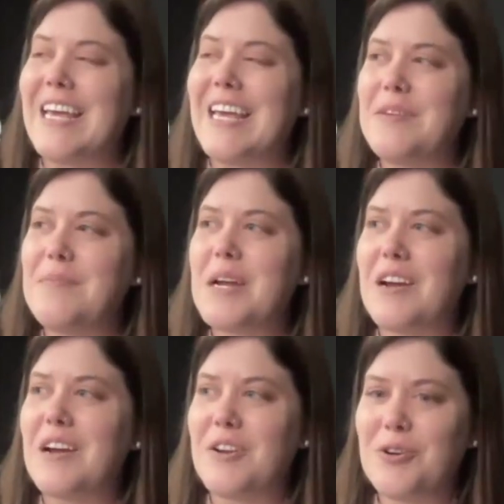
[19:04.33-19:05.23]
In
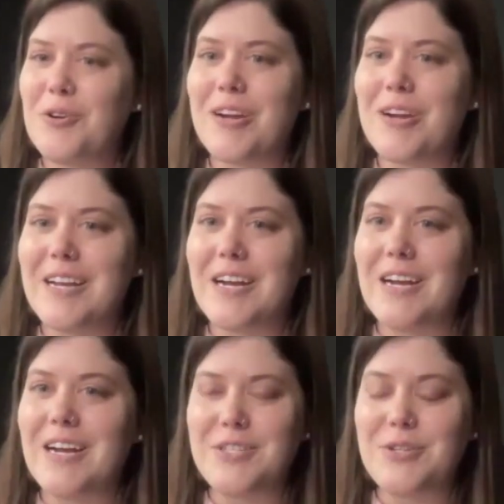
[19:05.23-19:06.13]
my undergrad,
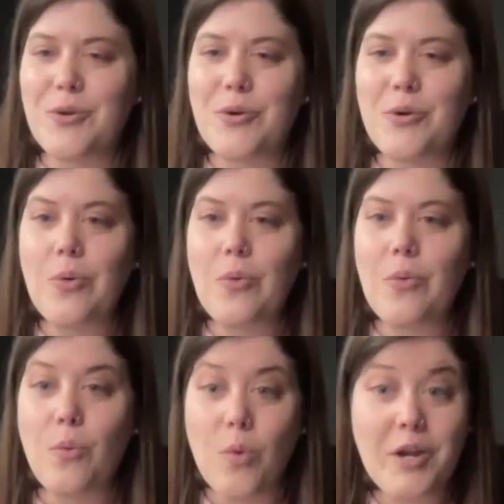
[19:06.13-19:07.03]
I took
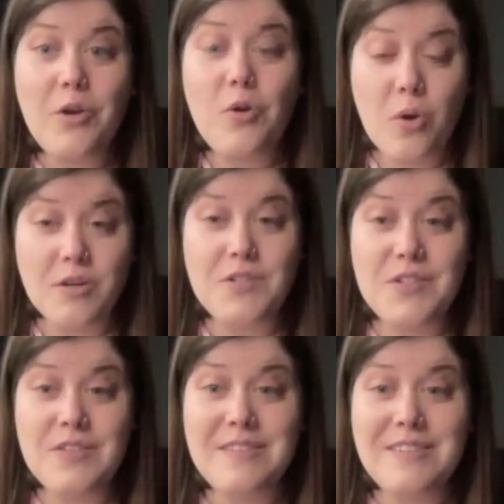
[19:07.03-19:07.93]
one
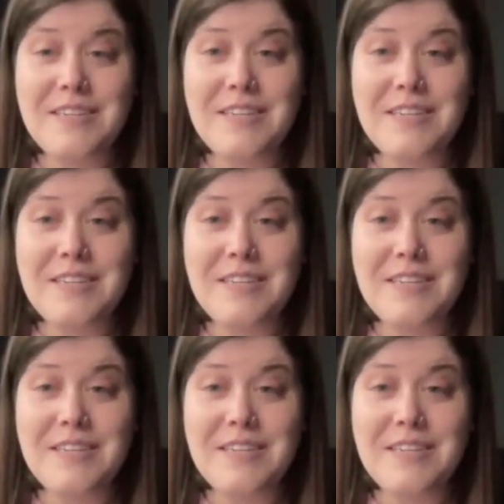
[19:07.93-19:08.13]
course